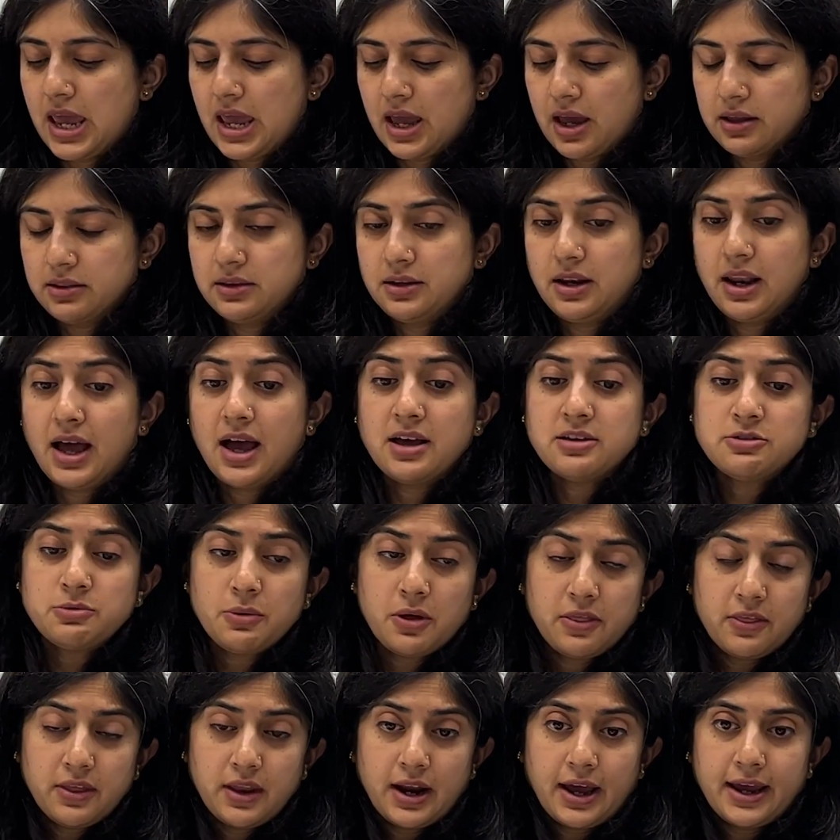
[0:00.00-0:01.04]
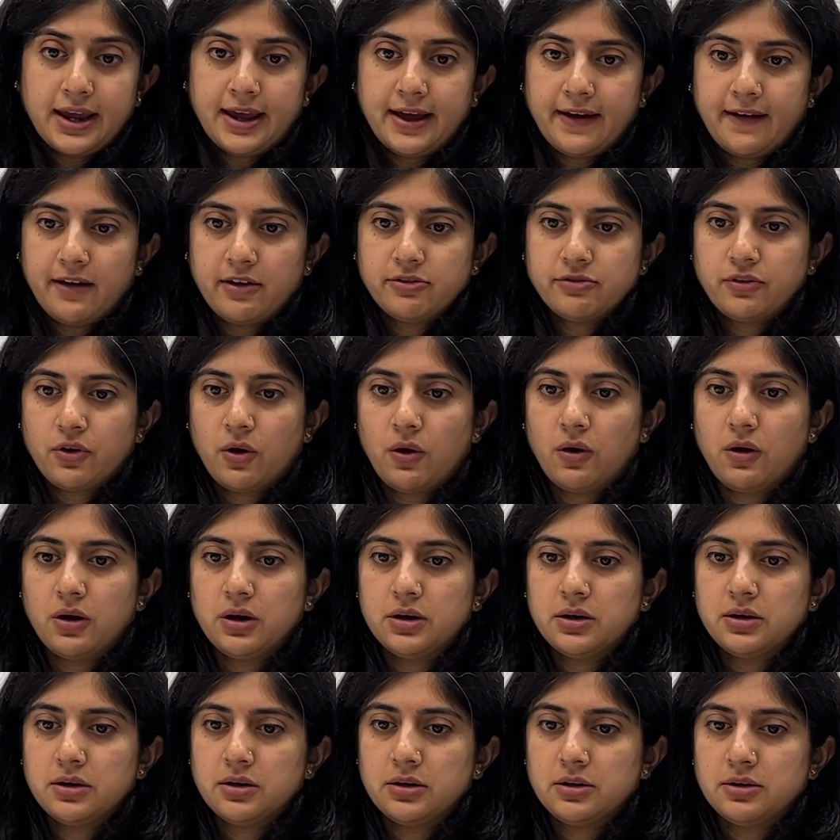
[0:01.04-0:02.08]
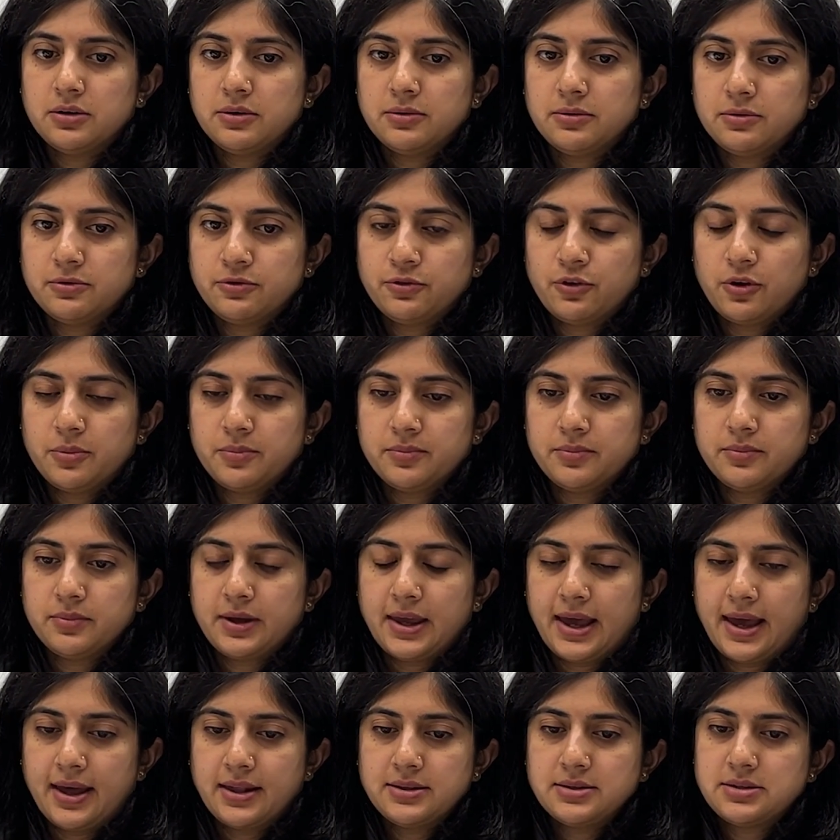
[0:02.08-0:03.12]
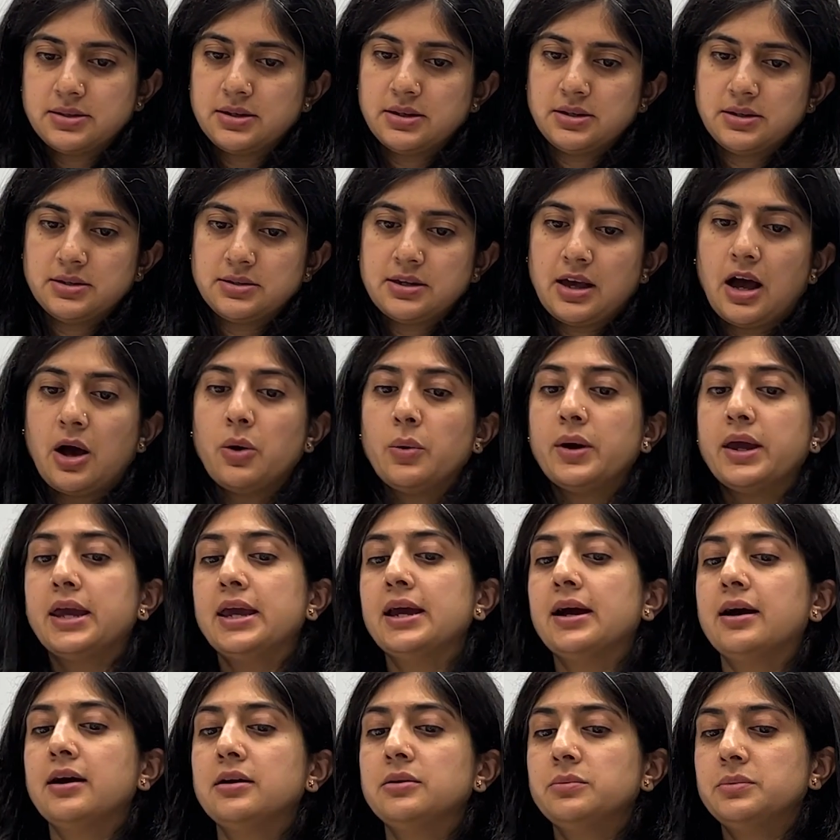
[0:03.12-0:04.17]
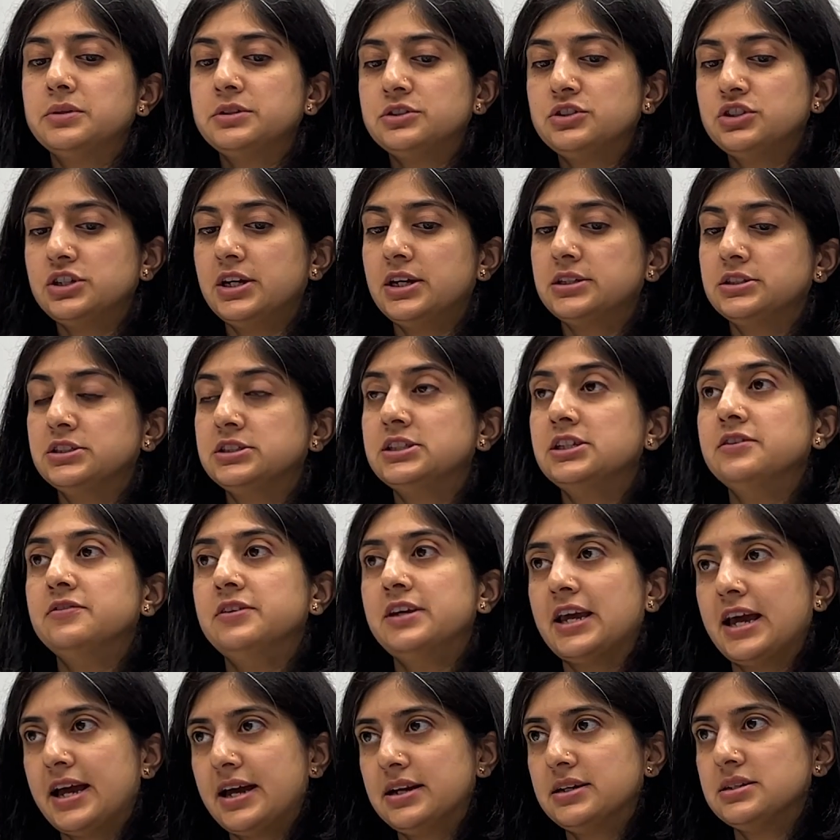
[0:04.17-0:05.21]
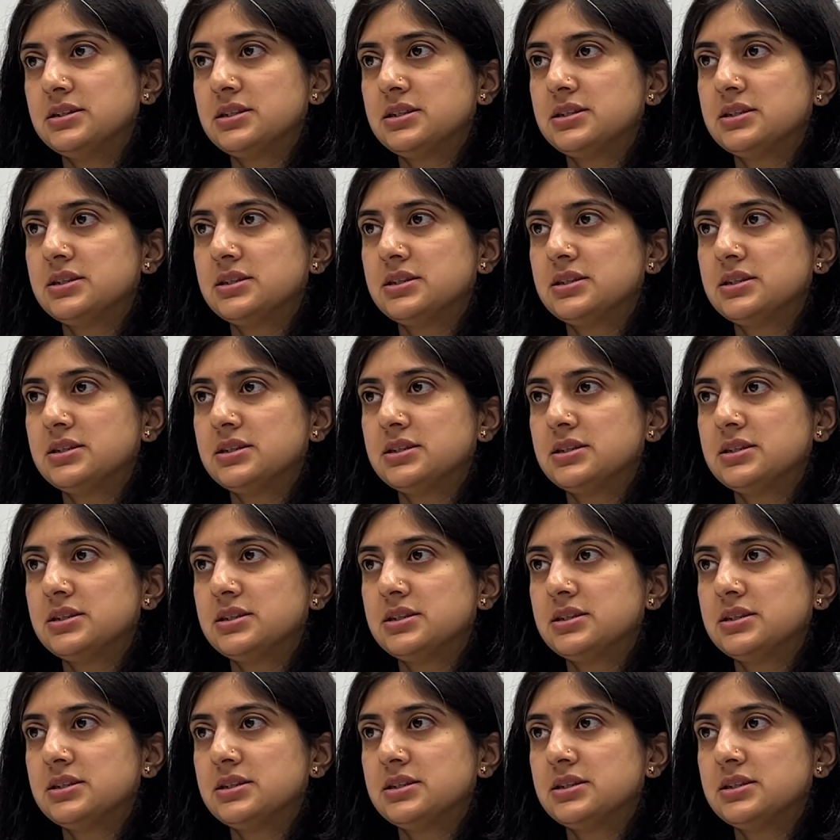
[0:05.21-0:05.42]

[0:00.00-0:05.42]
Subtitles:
The last one that I have on from Cannes is how AI will change TV ads.